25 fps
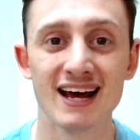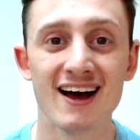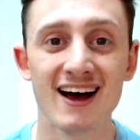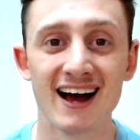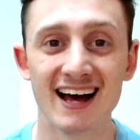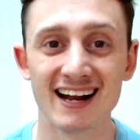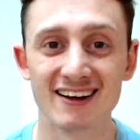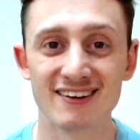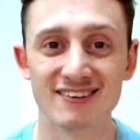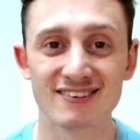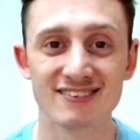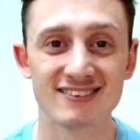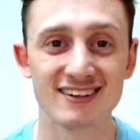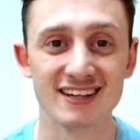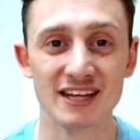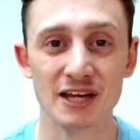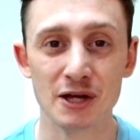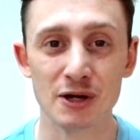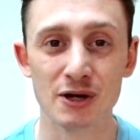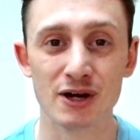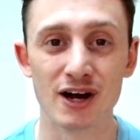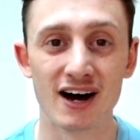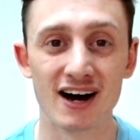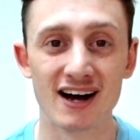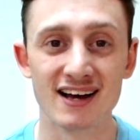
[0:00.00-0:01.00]
and I'll see
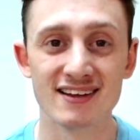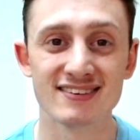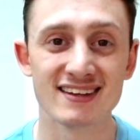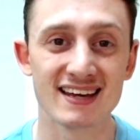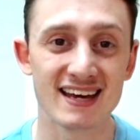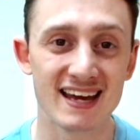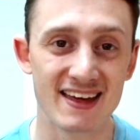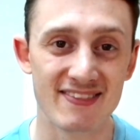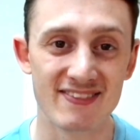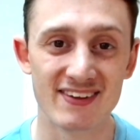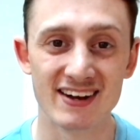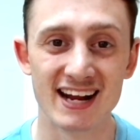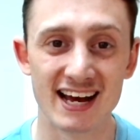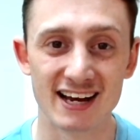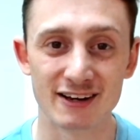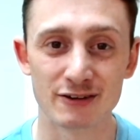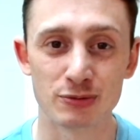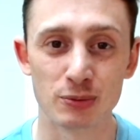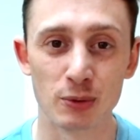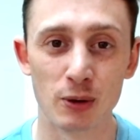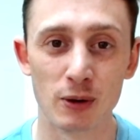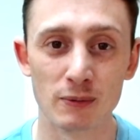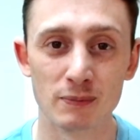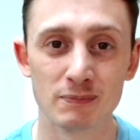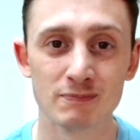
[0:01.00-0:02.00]
you guys in the
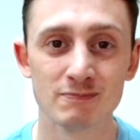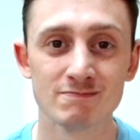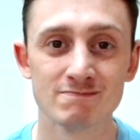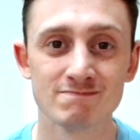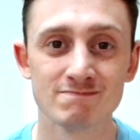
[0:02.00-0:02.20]
next one.